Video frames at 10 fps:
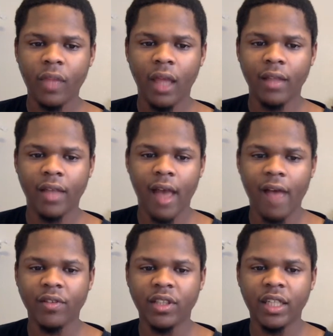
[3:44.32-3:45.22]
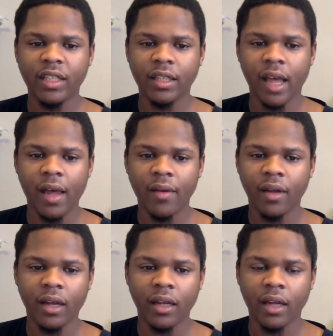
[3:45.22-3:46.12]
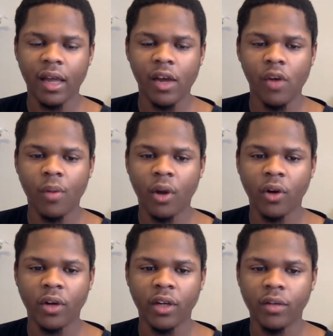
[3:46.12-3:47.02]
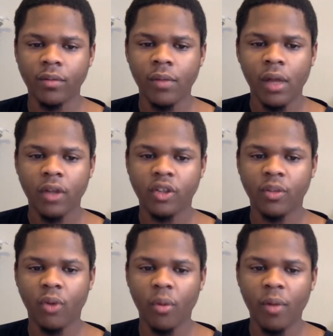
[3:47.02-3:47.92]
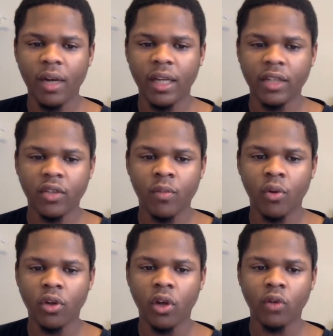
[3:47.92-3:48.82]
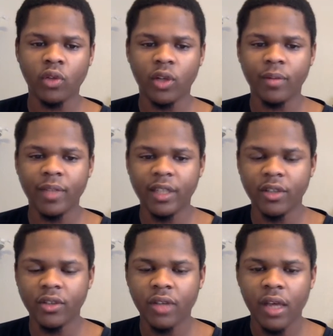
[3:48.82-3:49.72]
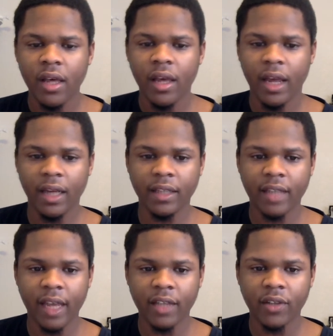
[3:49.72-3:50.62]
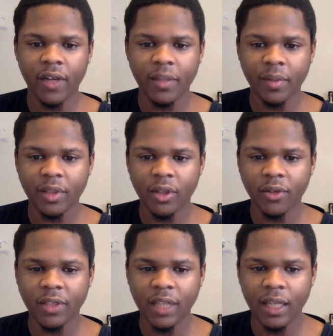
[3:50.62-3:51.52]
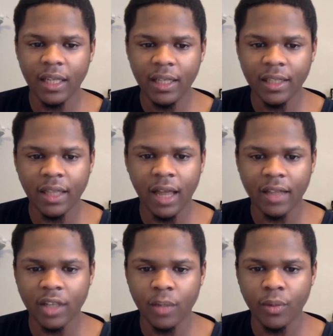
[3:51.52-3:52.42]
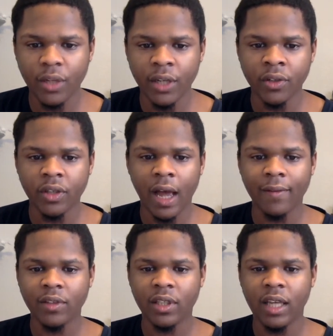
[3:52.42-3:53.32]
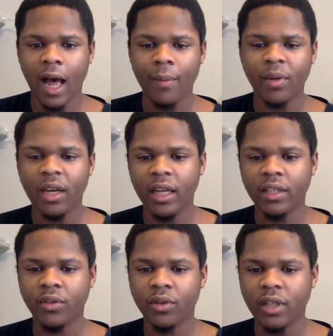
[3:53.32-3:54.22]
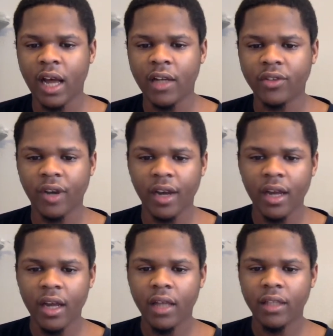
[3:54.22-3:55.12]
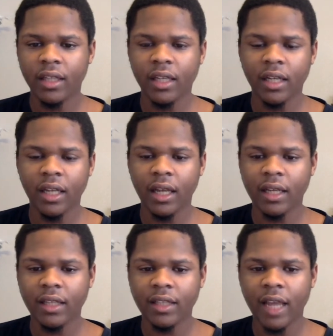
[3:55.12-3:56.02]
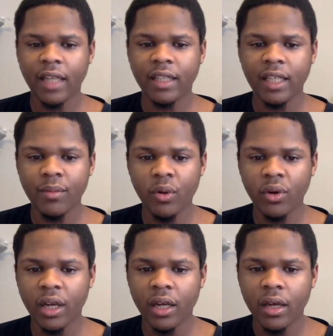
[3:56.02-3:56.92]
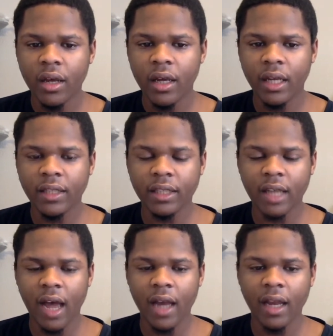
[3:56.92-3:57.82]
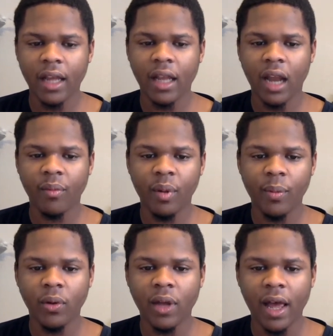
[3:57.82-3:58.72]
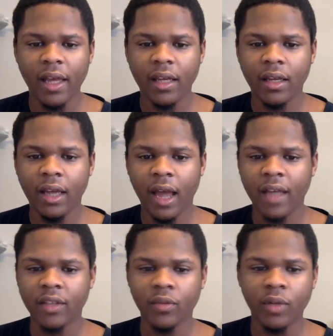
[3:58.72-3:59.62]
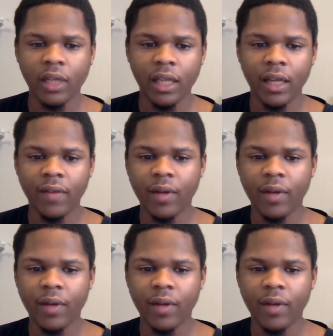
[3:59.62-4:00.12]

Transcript: to have a season that can help earn him some more money and some more long-term years. And his cancer has been so silly these last couple of years, obviously opting into his contract to collect his $18 million. He's a guy that a lot of people like. He hasn't really lived